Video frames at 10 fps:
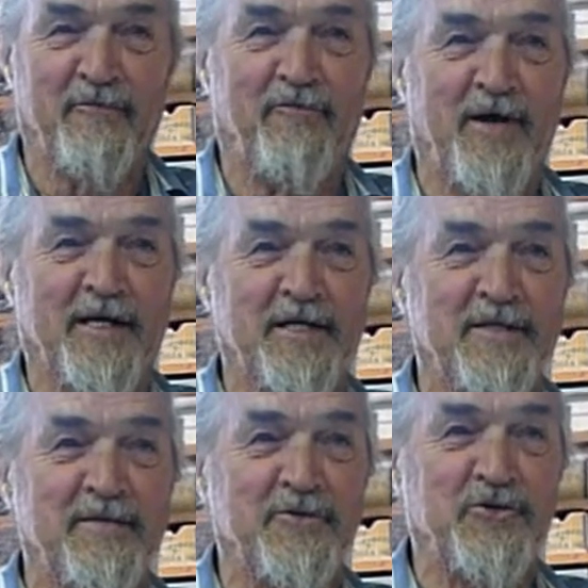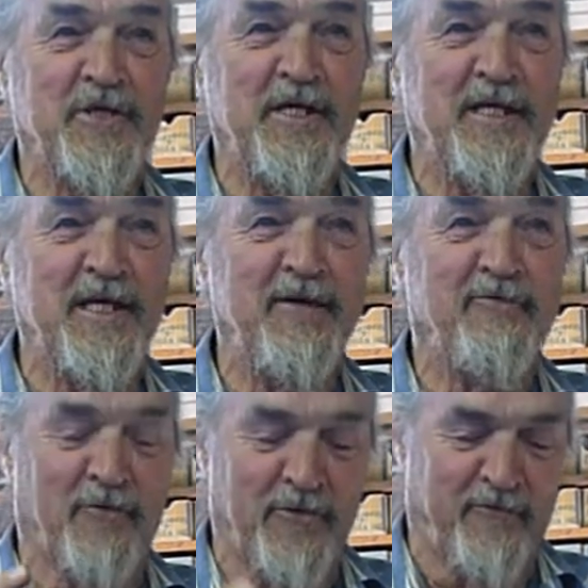fucking CD
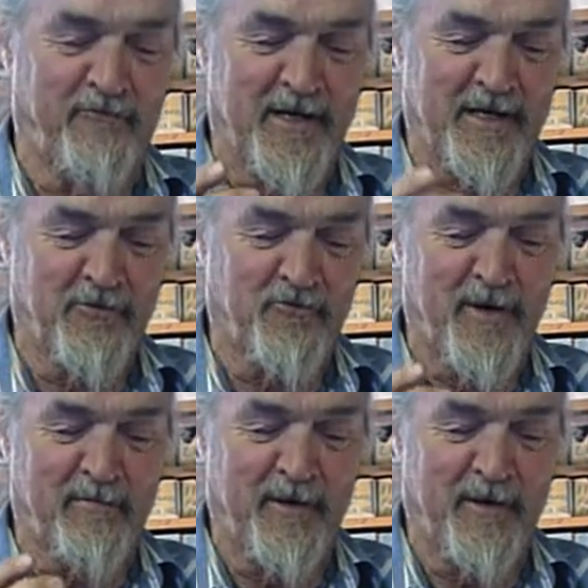for the fucking trip.